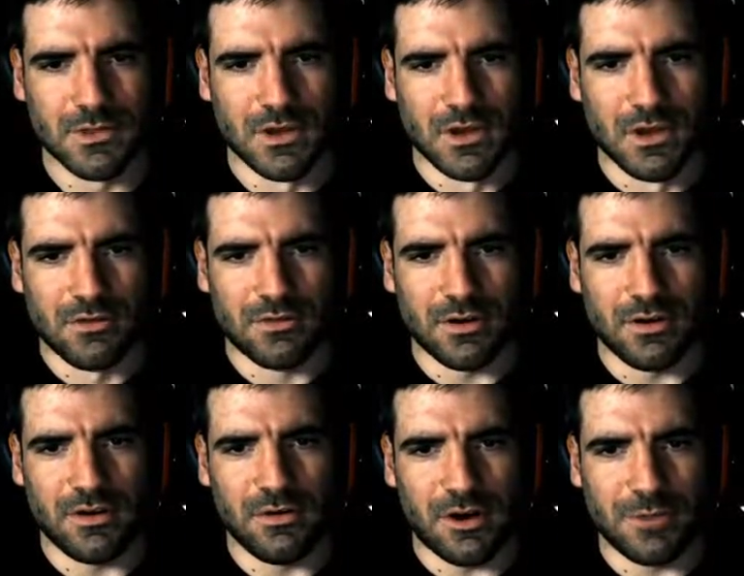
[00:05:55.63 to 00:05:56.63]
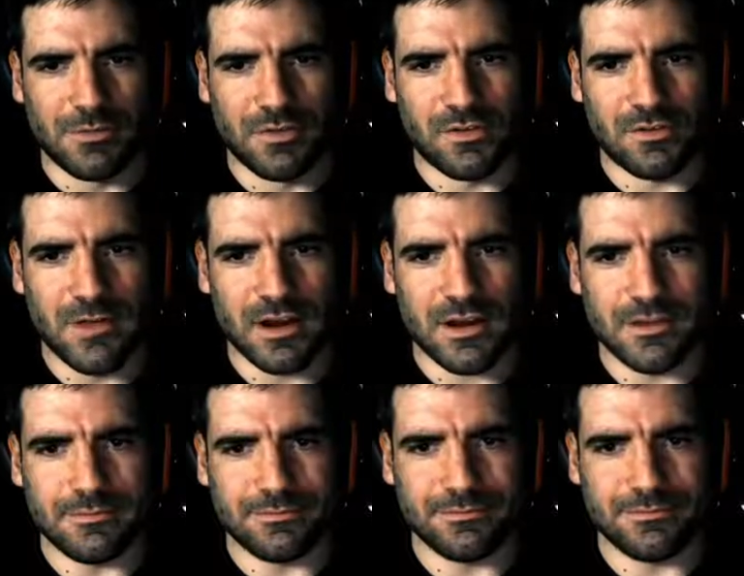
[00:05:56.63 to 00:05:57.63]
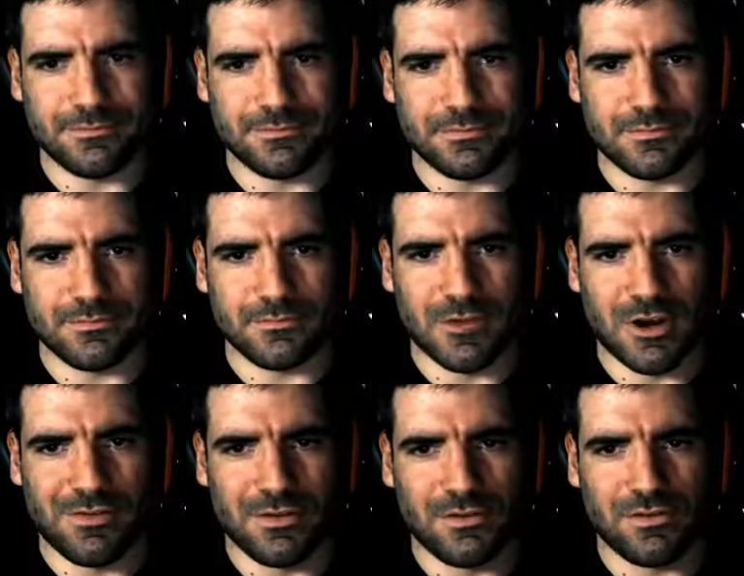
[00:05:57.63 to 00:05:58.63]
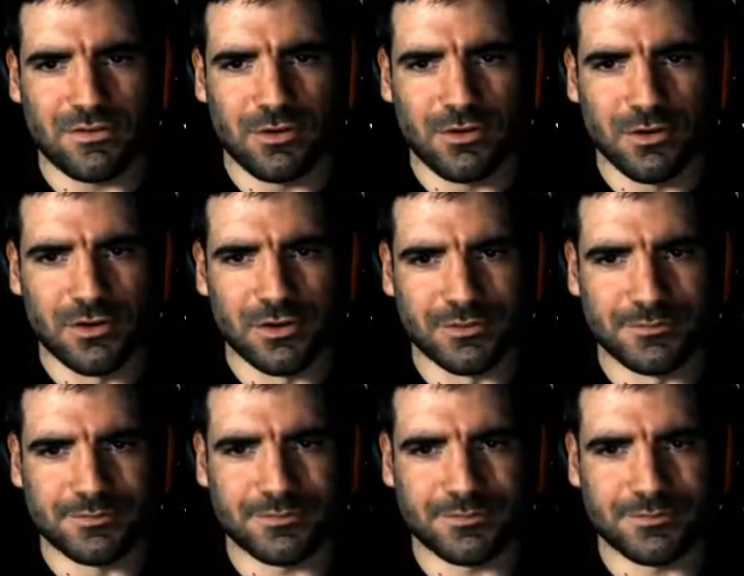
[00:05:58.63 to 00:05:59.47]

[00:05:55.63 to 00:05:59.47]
So we're going to opt to smack her rather than stalk.